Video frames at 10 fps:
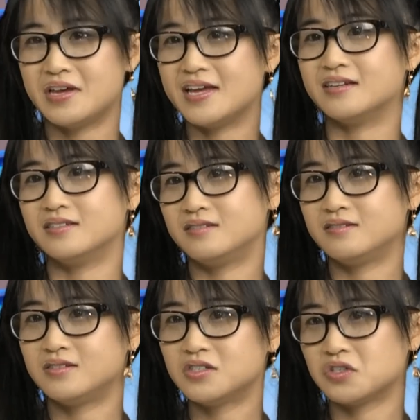and
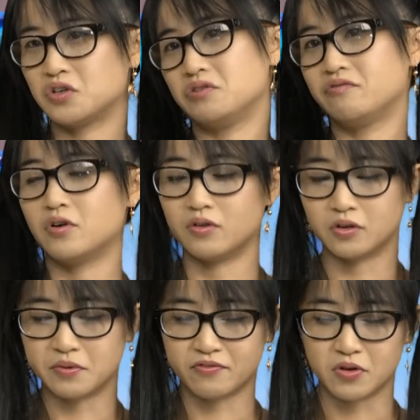just to go a
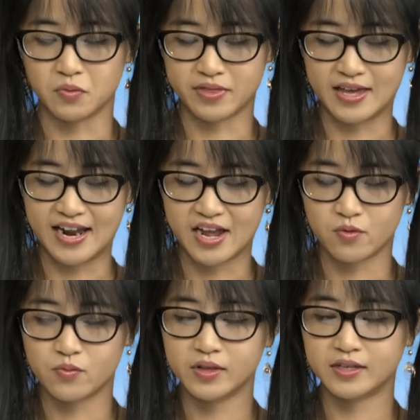little bit further with that,
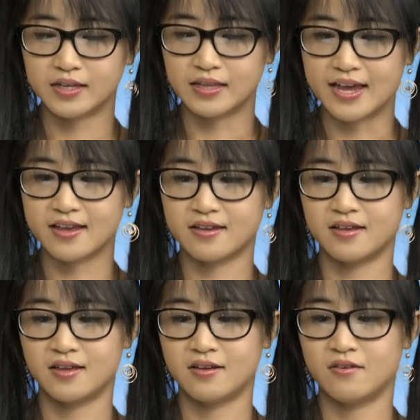I really
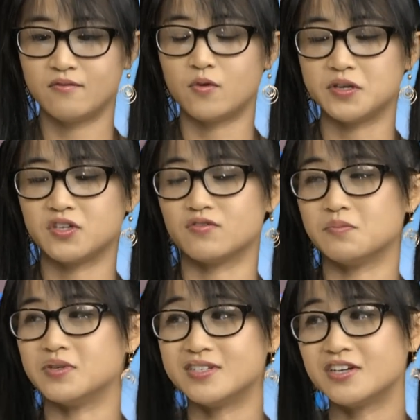like voiceover
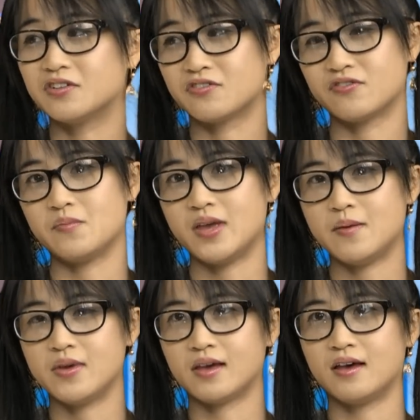in particular for
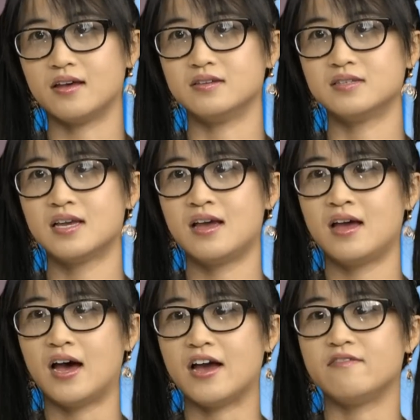me because
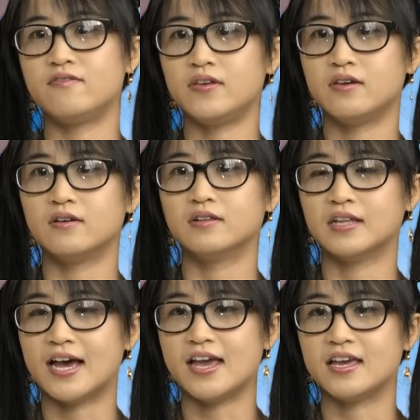I feel
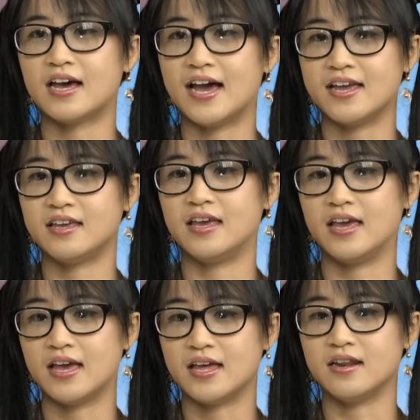like I
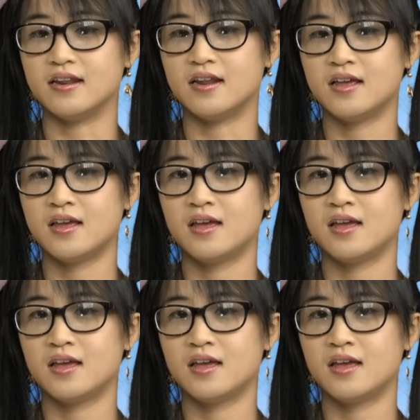can